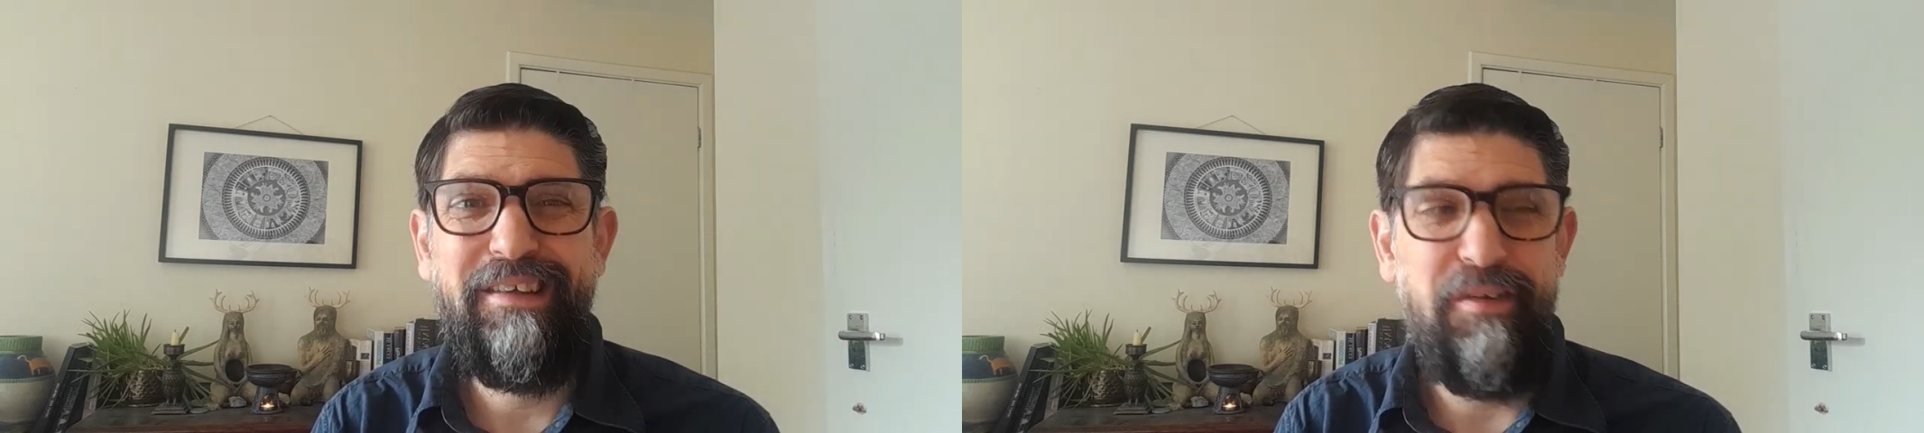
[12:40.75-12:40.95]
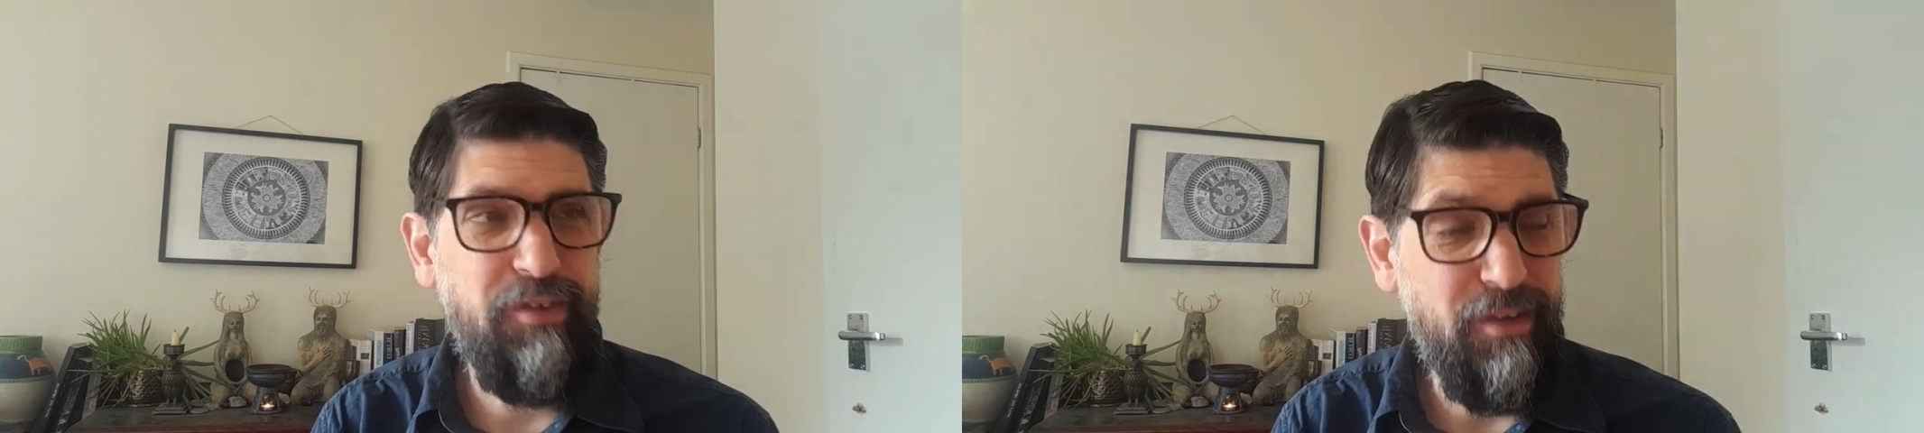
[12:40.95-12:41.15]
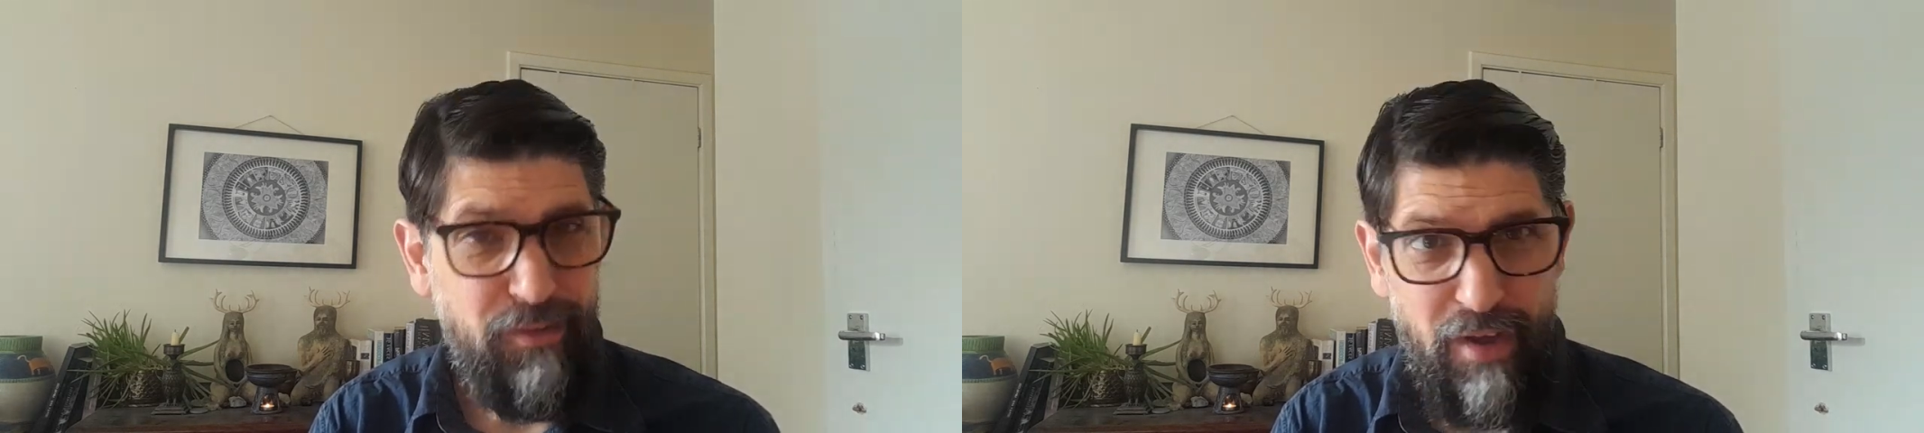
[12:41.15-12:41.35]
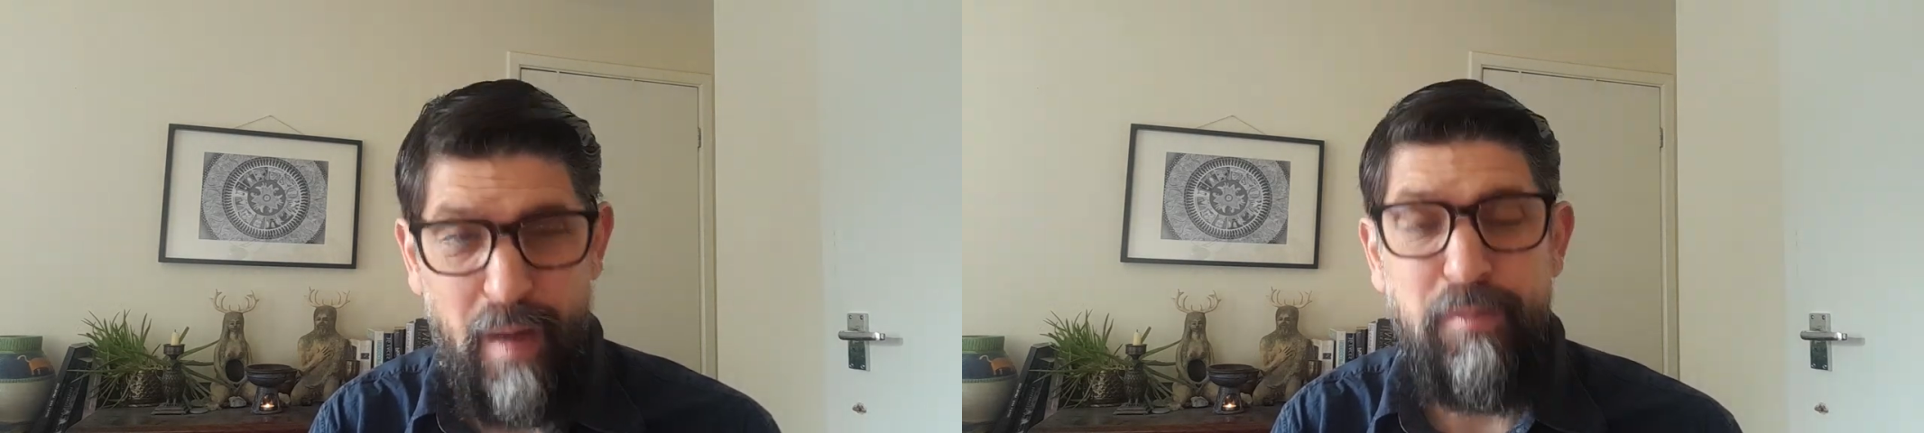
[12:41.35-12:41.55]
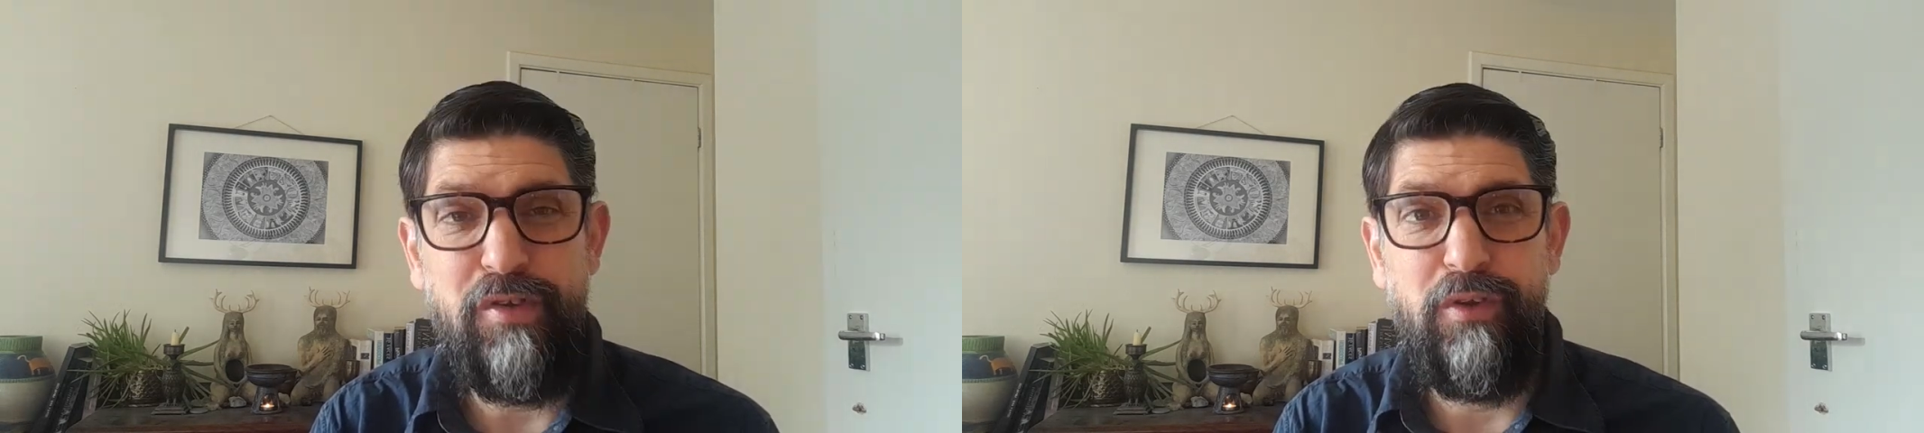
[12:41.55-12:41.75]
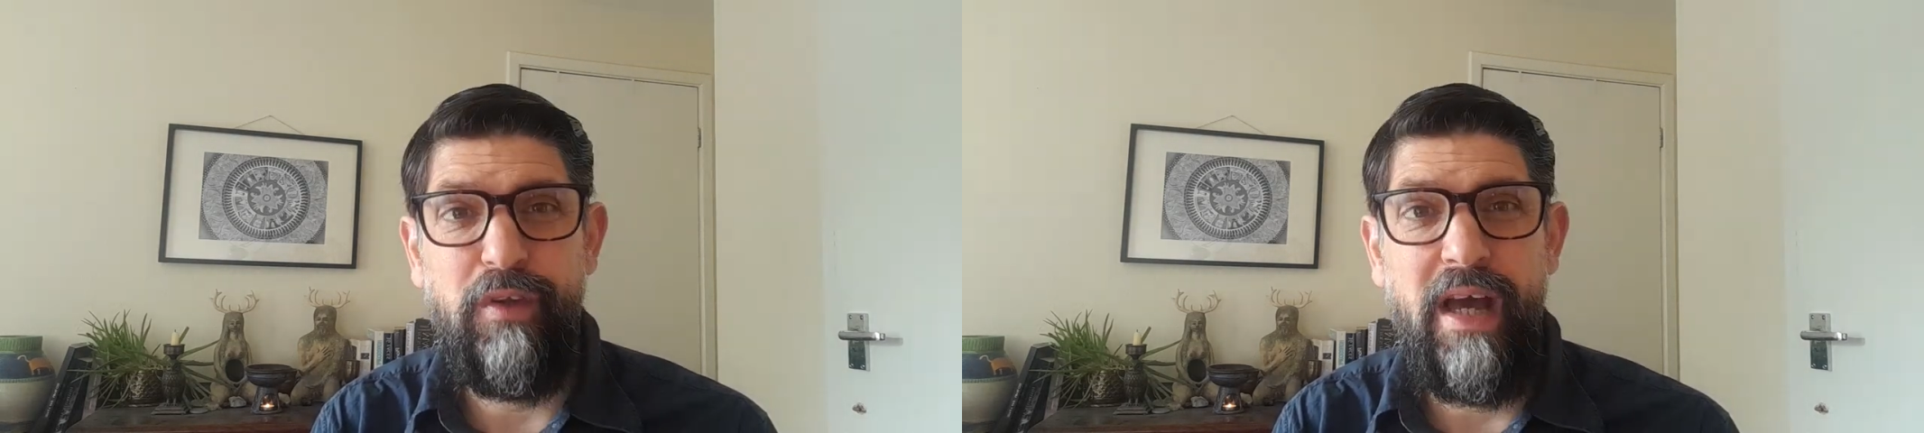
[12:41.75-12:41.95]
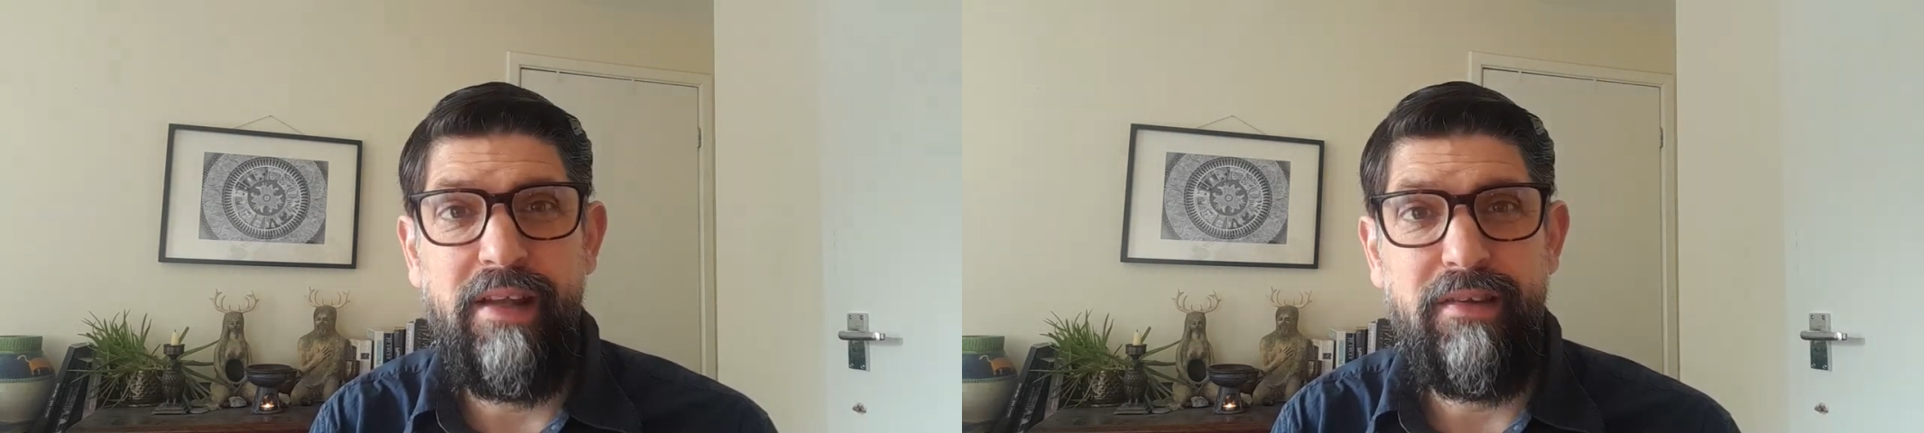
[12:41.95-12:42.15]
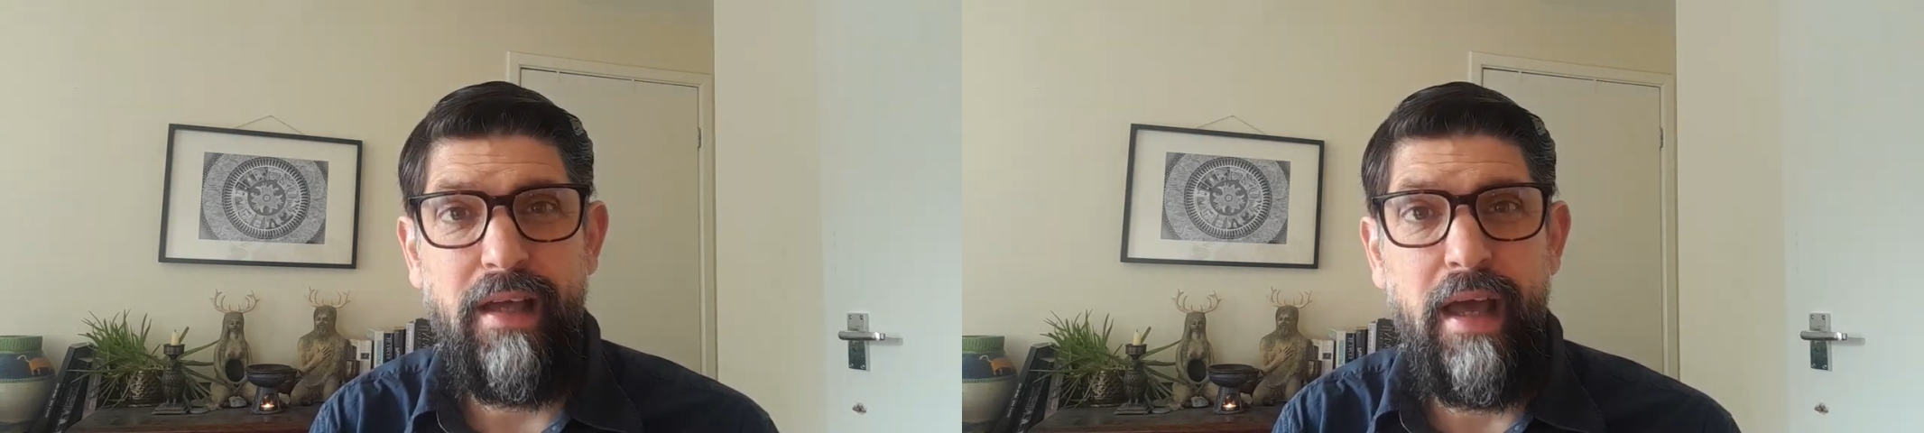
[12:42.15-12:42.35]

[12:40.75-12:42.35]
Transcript: give yourself time to do that,